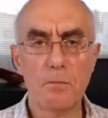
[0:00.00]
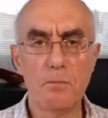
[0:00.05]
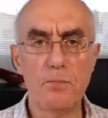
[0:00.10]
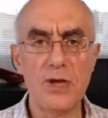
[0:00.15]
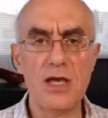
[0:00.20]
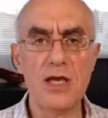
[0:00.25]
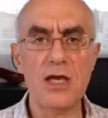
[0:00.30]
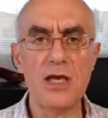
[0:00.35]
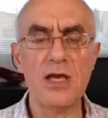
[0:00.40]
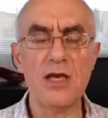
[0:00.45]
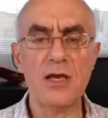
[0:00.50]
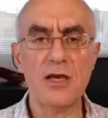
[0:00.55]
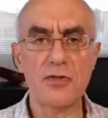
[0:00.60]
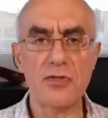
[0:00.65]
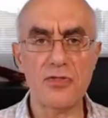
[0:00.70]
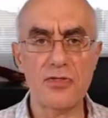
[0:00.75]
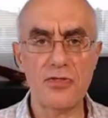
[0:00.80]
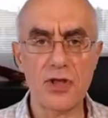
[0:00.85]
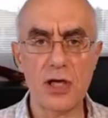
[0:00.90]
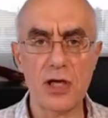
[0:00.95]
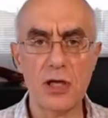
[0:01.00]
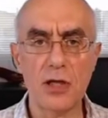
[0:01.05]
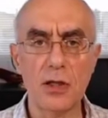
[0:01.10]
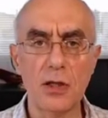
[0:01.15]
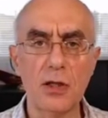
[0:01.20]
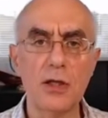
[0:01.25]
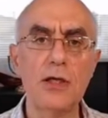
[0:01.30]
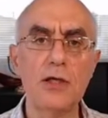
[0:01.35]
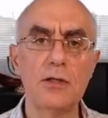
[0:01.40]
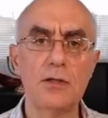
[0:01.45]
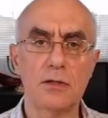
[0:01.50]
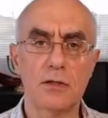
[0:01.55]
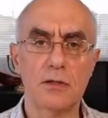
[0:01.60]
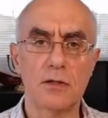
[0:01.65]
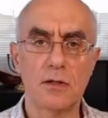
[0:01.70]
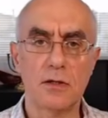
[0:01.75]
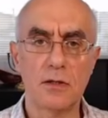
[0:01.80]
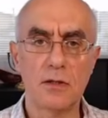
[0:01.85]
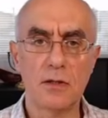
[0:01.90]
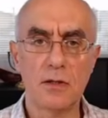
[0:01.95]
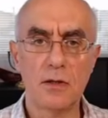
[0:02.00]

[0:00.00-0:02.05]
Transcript: being the leader